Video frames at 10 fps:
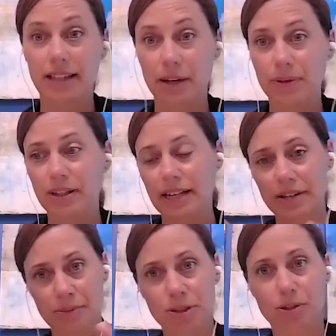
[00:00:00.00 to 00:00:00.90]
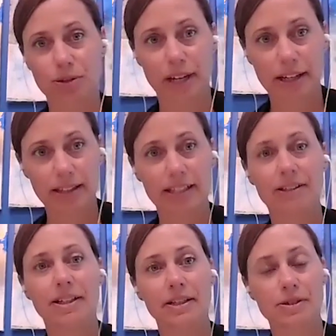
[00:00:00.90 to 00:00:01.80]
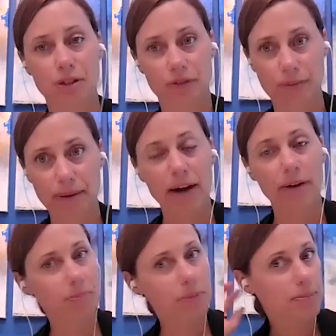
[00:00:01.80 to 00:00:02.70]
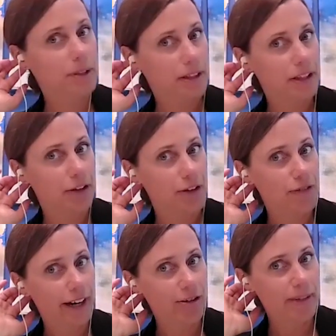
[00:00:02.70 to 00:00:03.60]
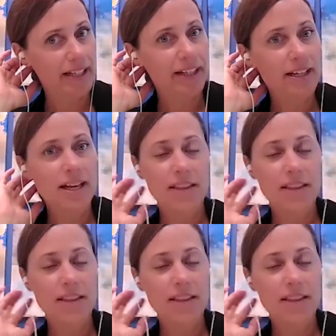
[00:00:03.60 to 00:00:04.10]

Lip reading: that would allow them to create clarity and sort of empower people in their environment.